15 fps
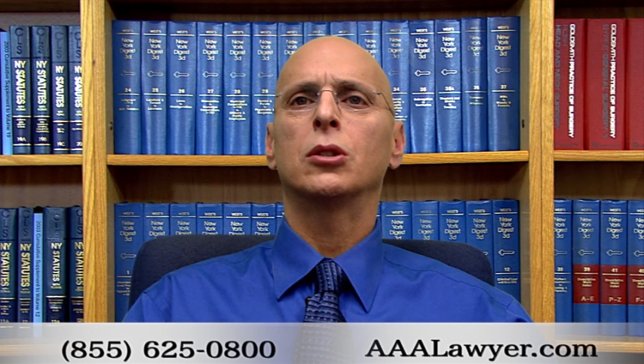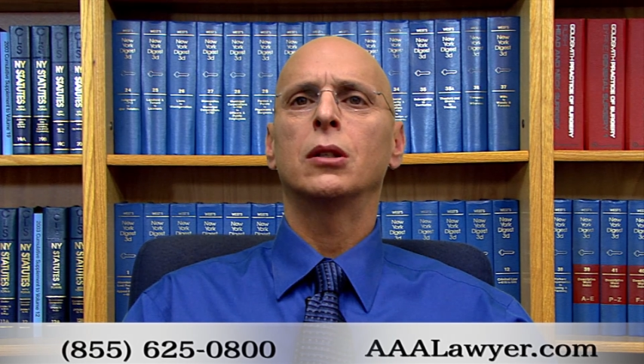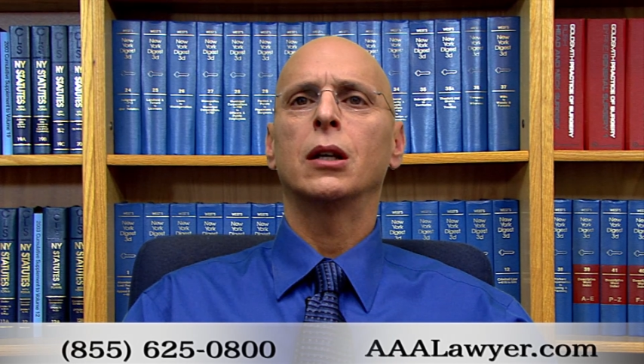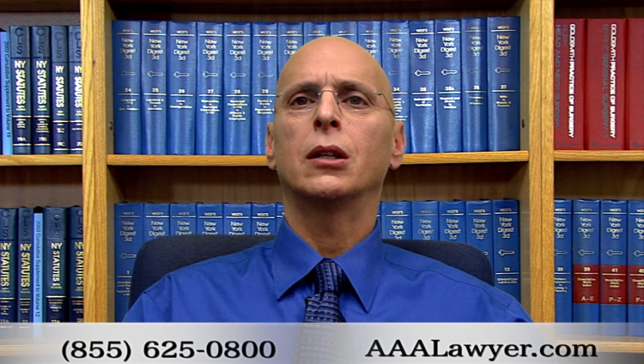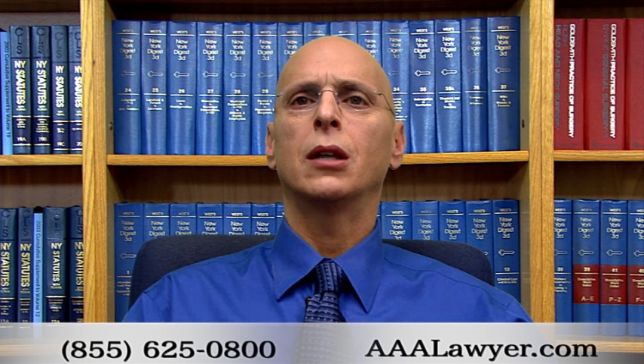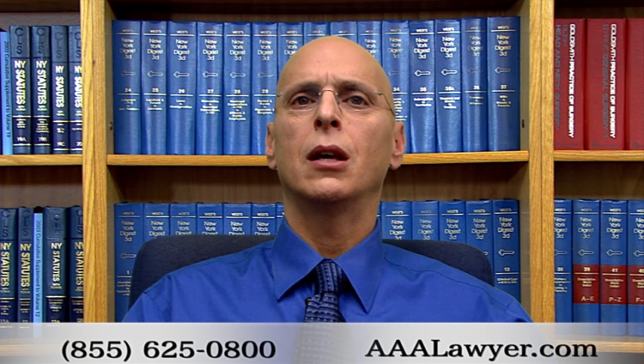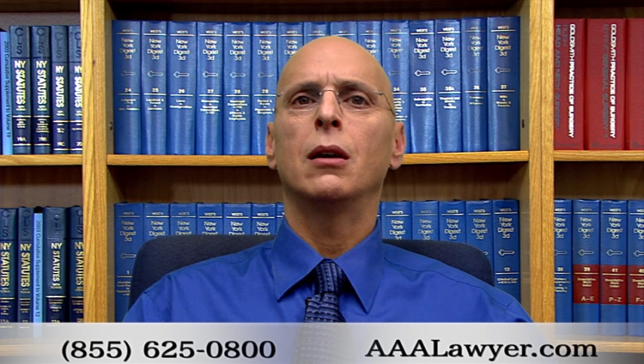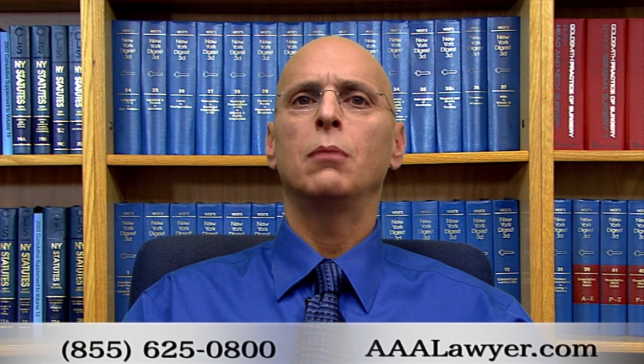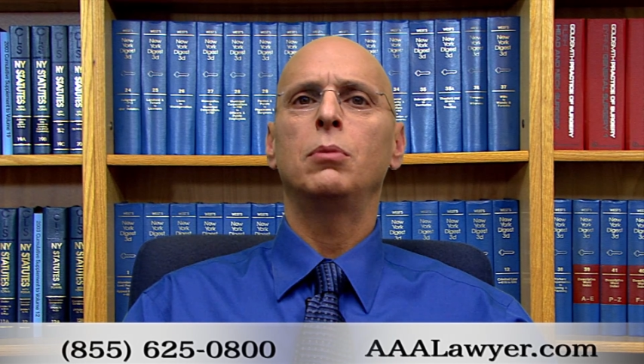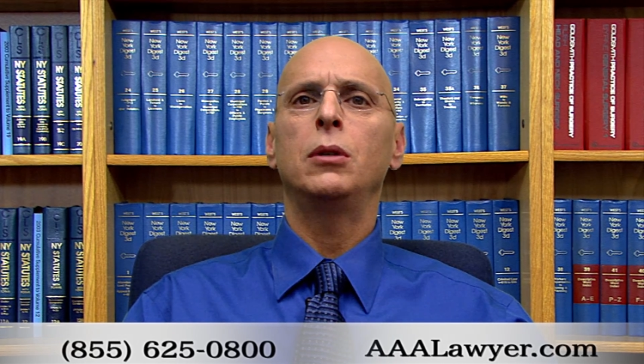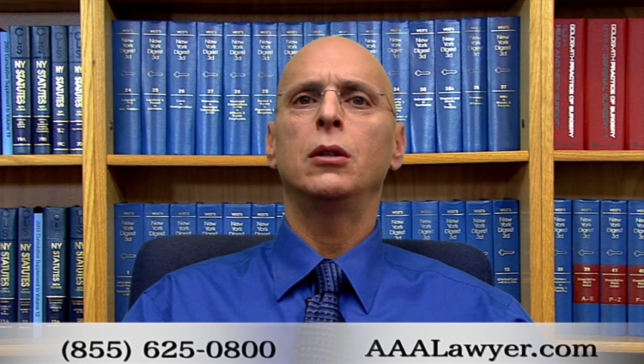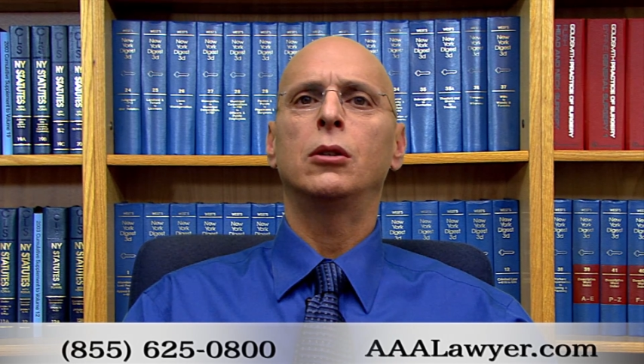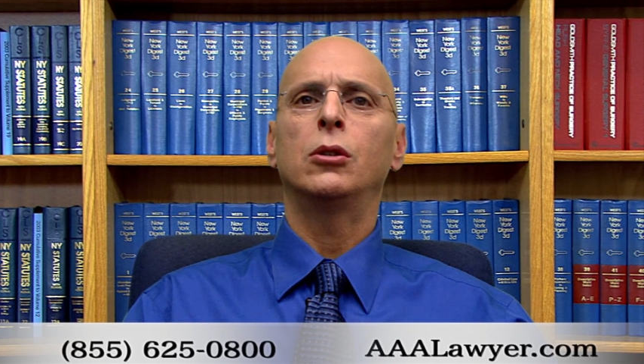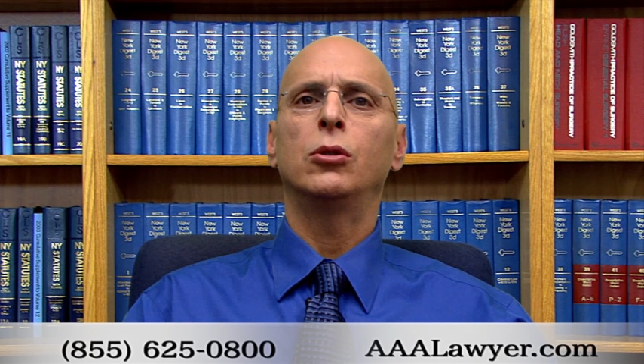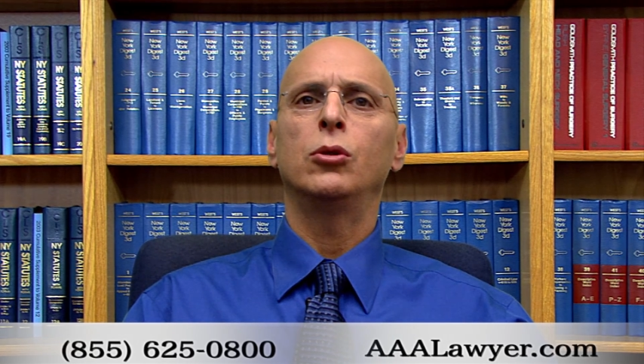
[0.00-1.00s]
that can be
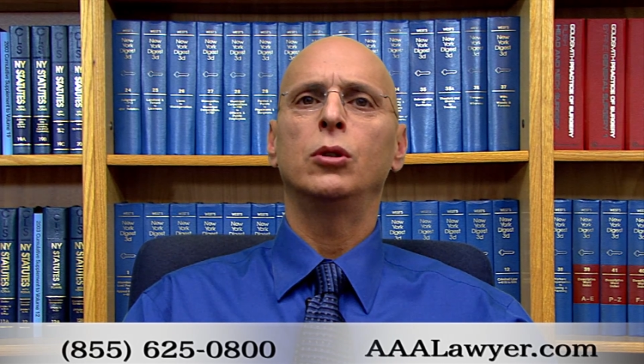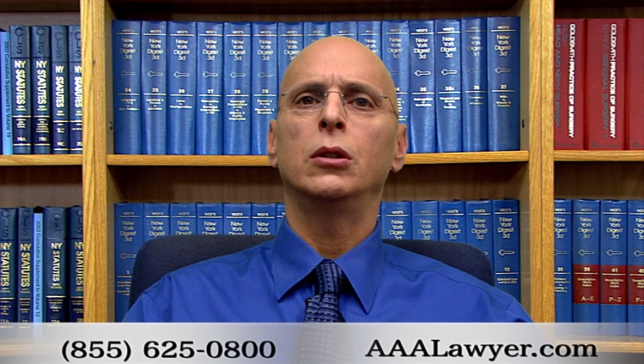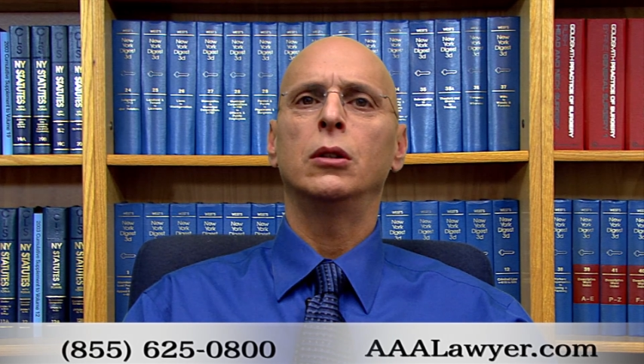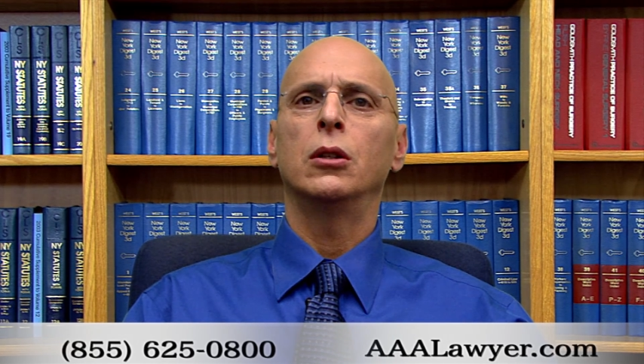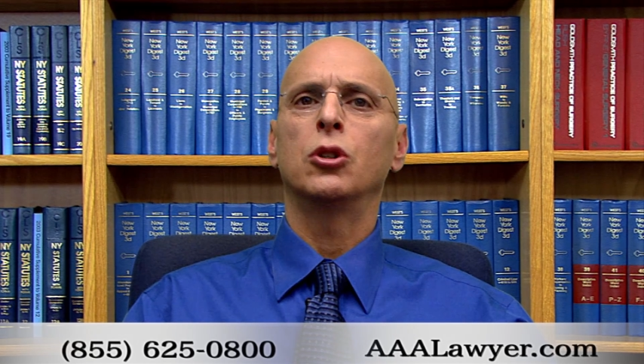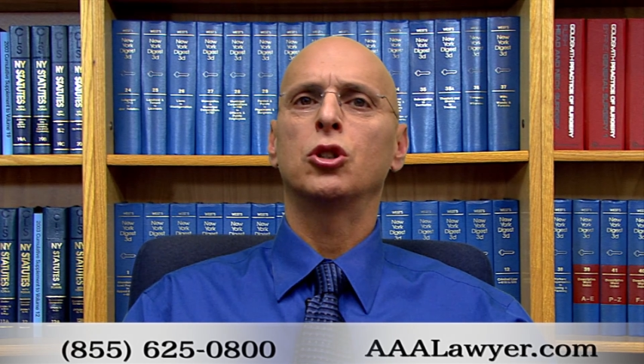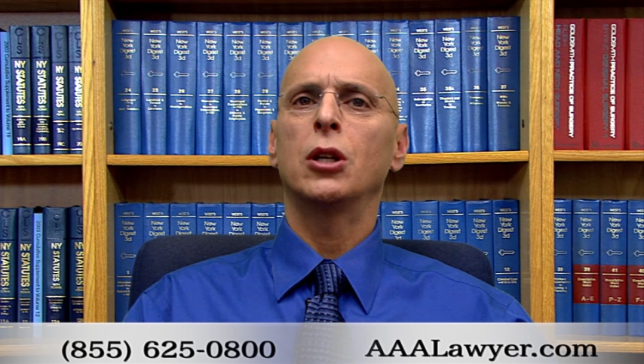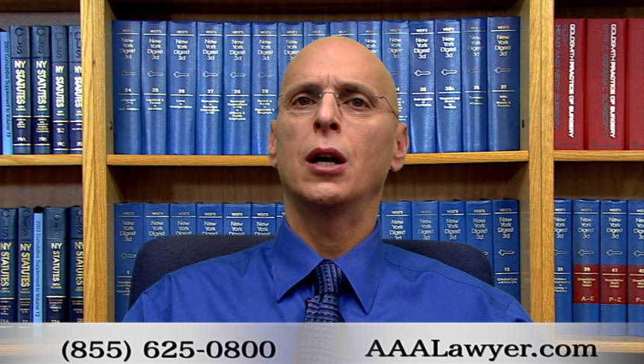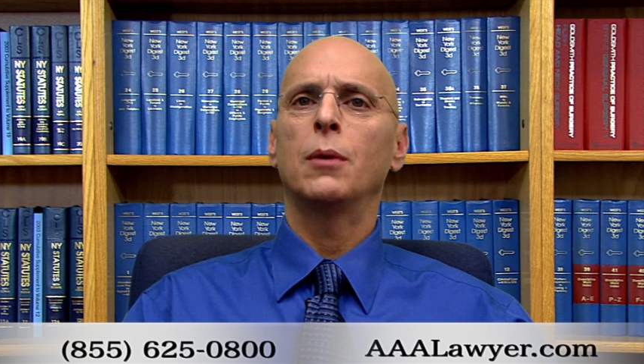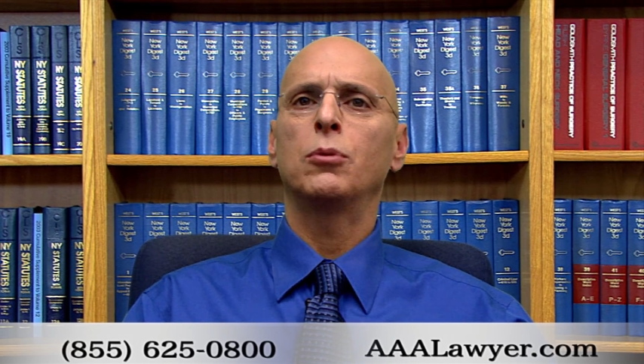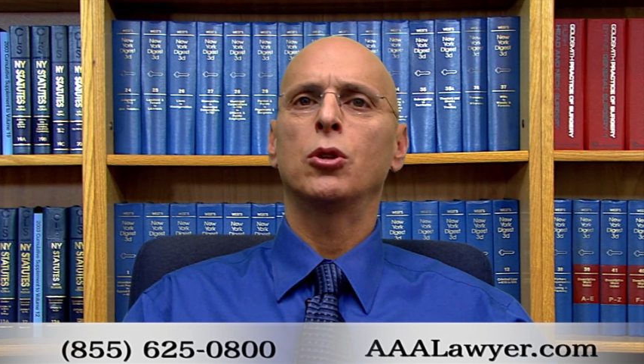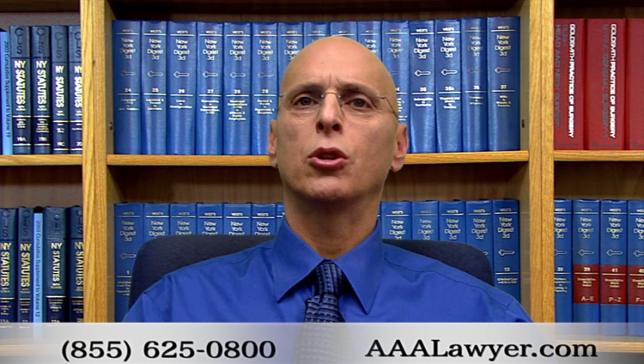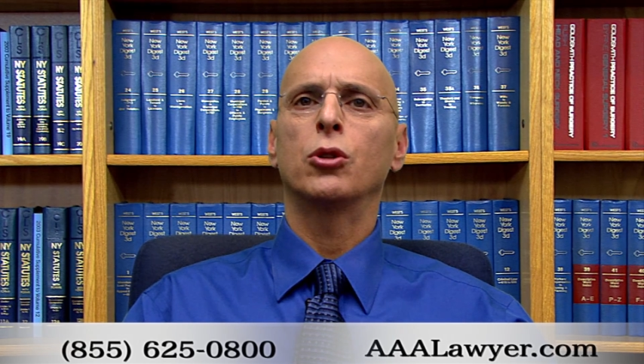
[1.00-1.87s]
included in a Chapter